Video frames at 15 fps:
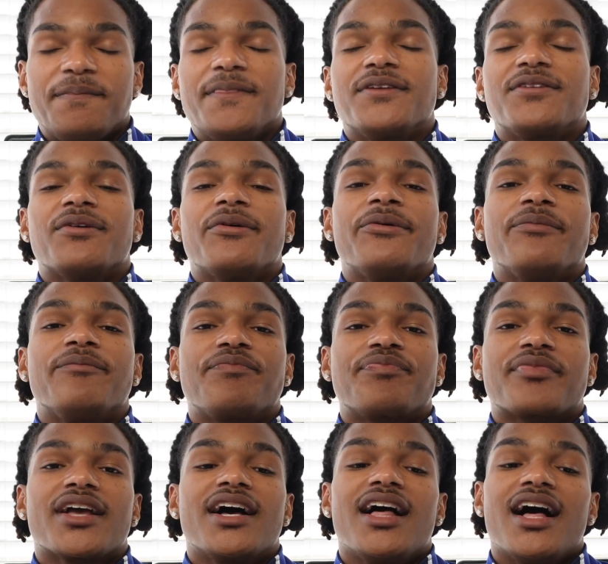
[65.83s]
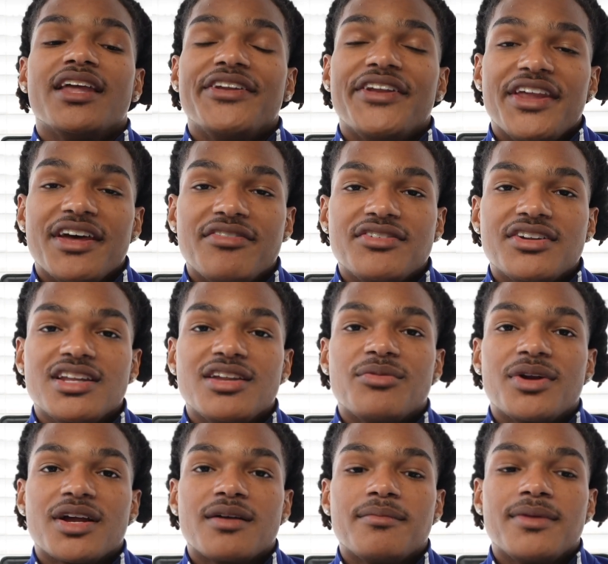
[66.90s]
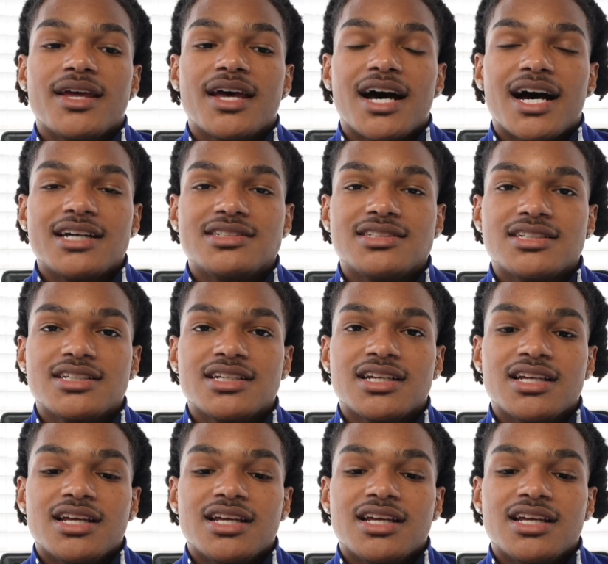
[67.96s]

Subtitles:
So, I definitely recommend icing.